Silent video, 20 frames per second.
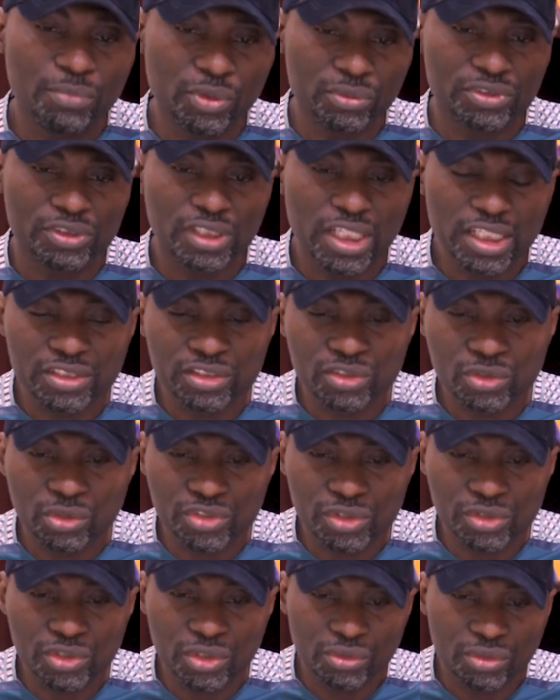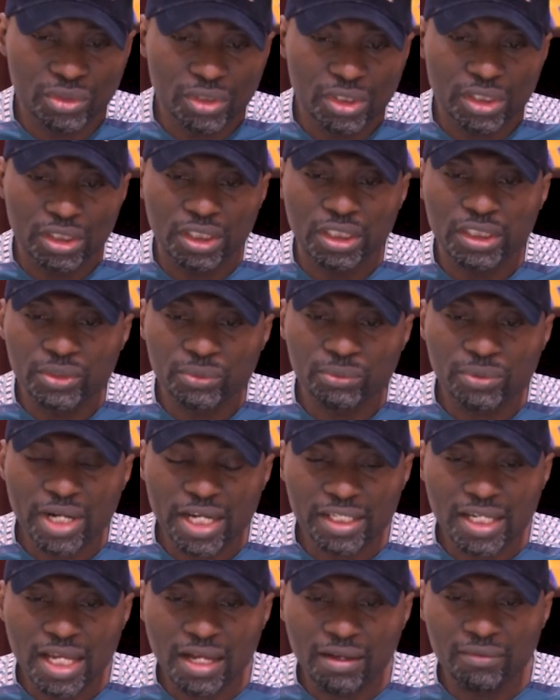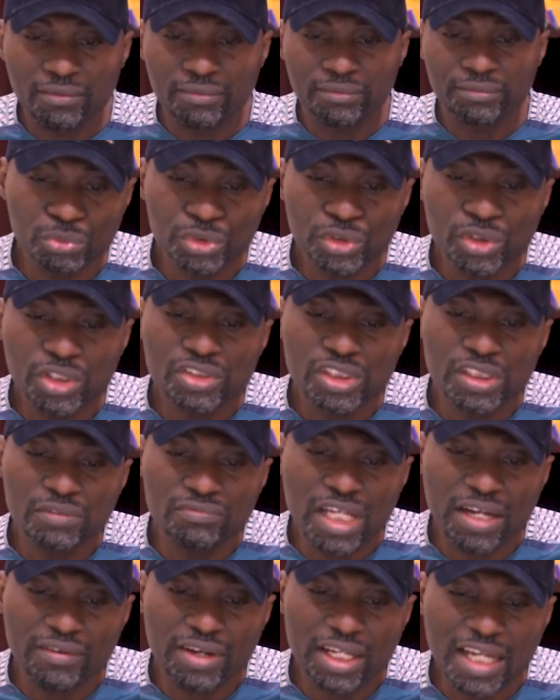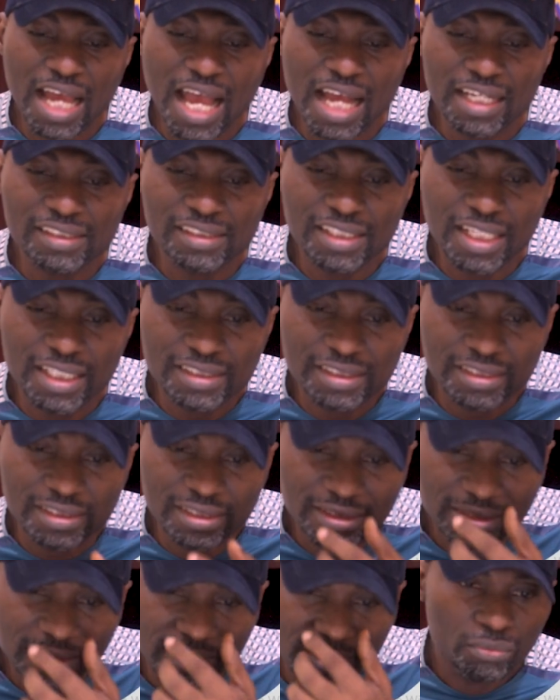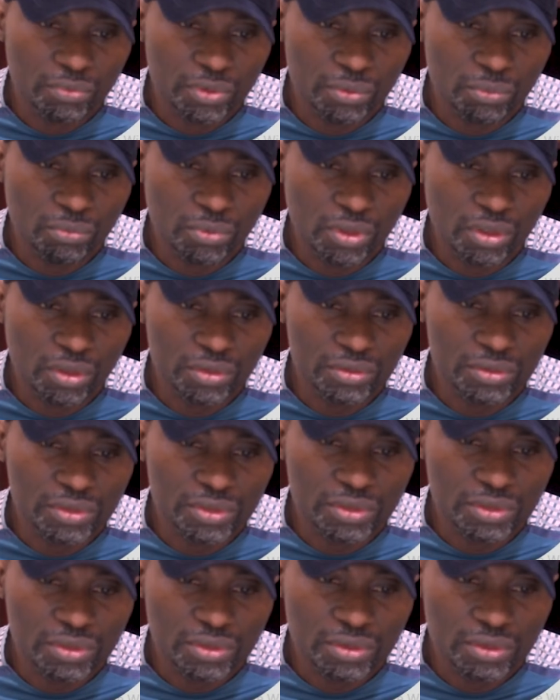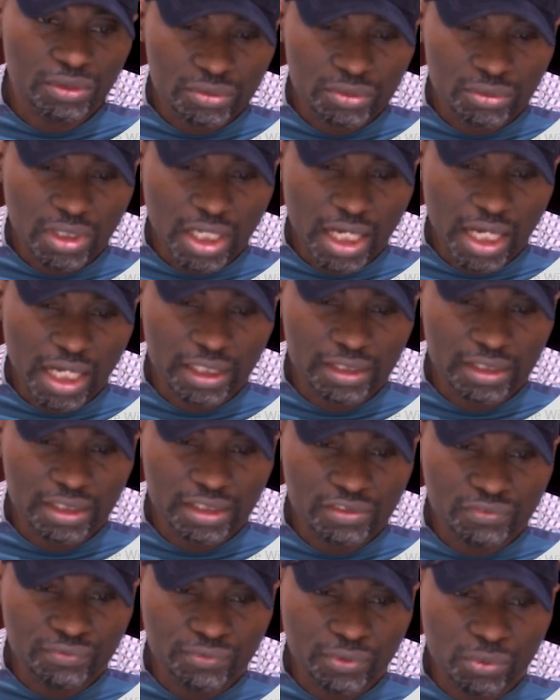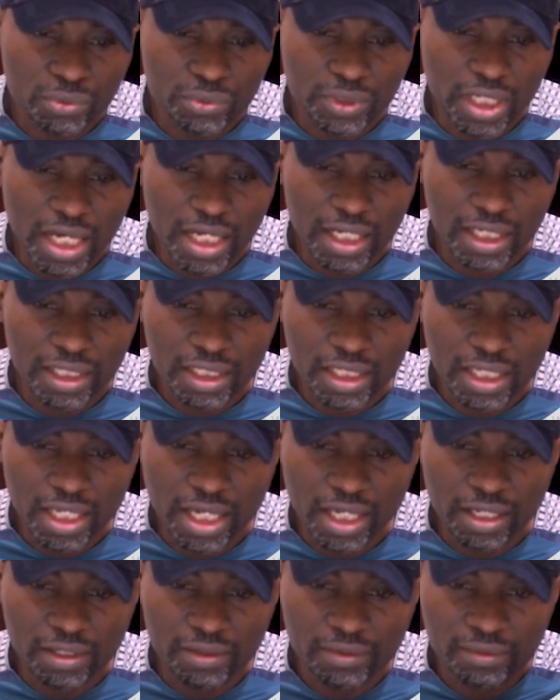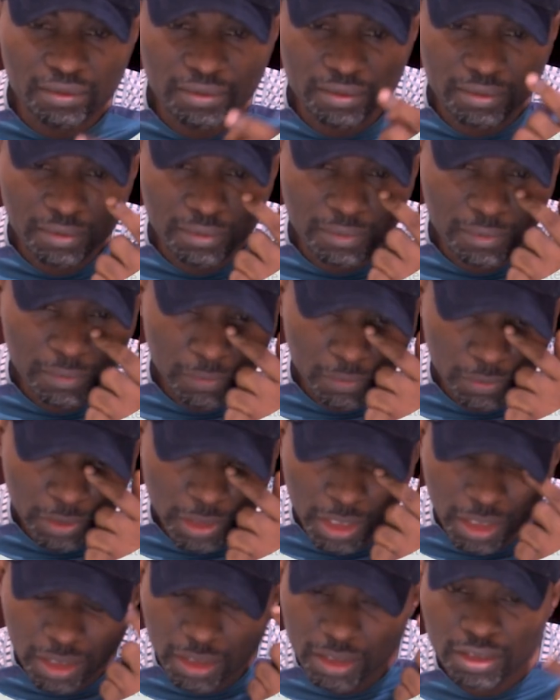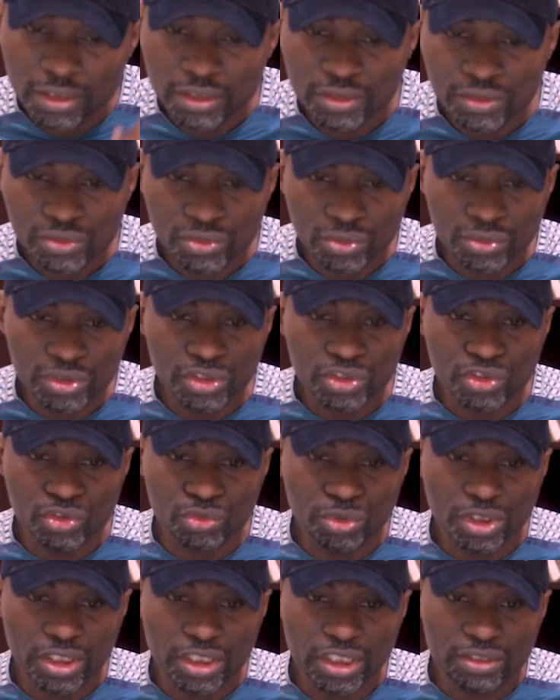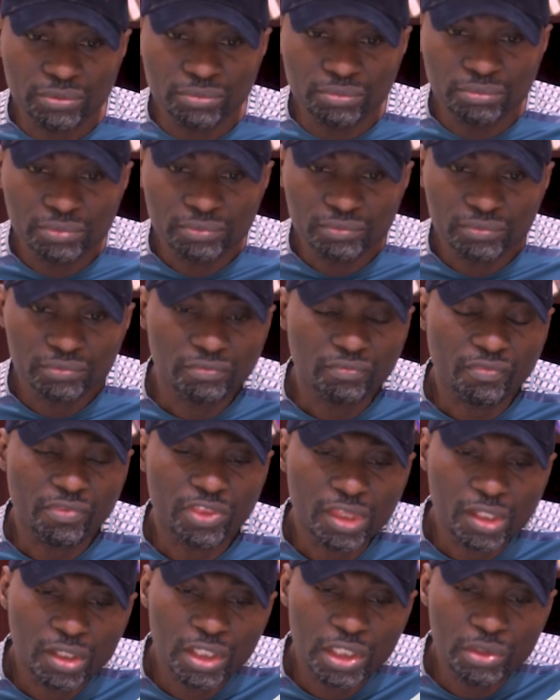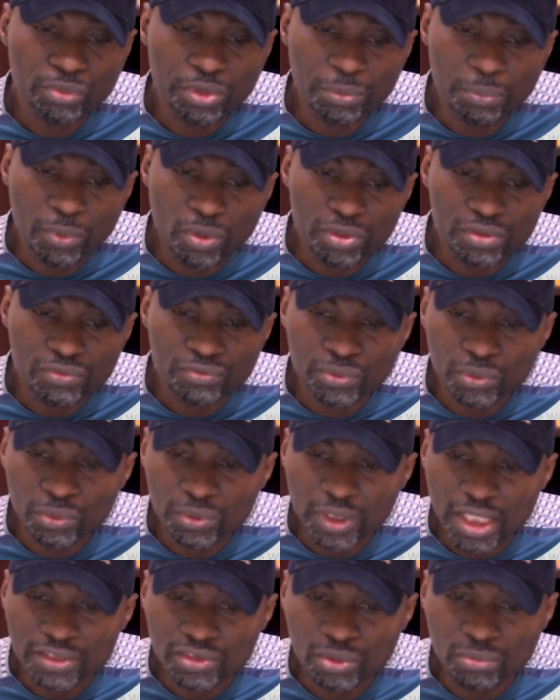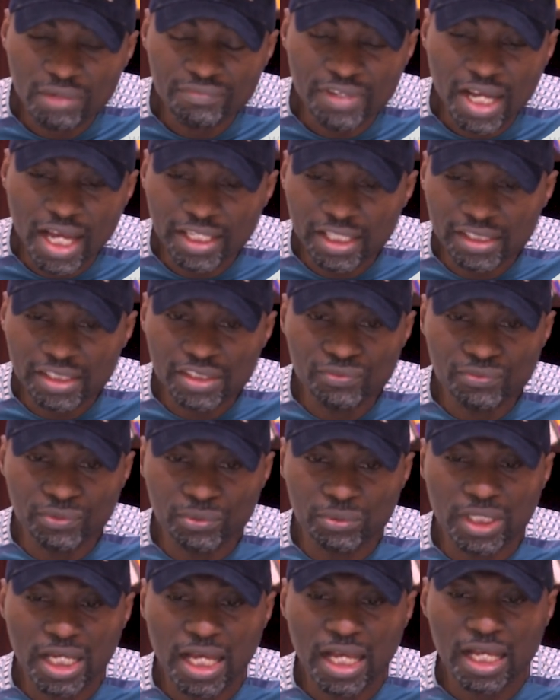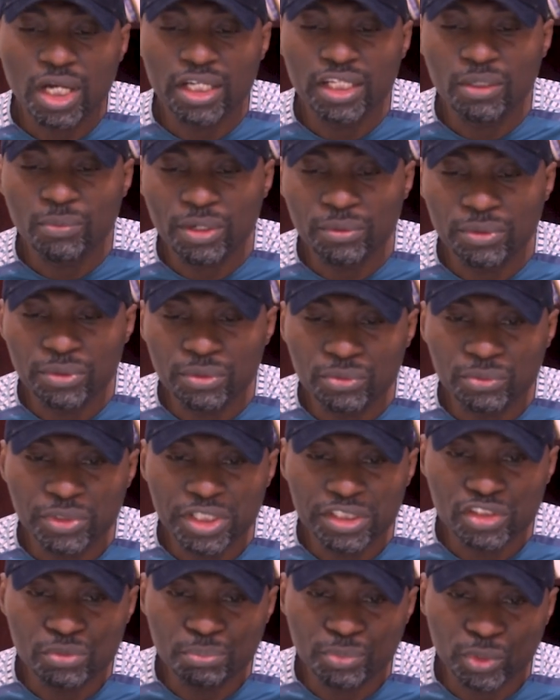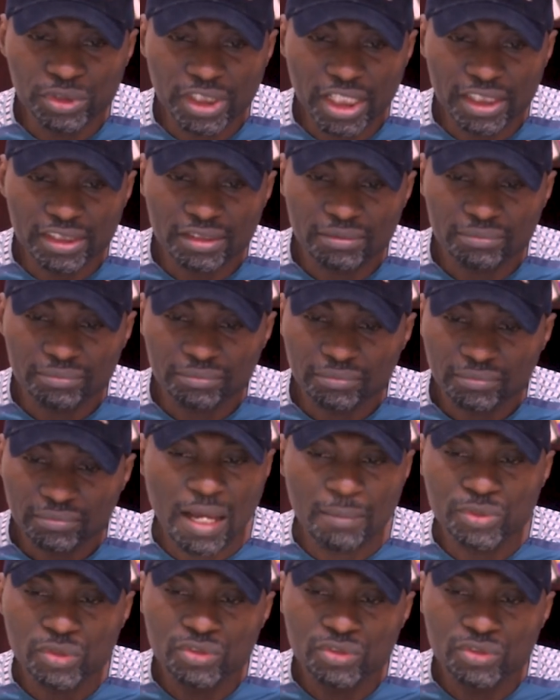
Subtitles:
But let's just continue. Right now, we just give direct access. We want to add this folder here. Okay, so this drilling report folder. So we have added this folder, and then we're going to create this project. I'm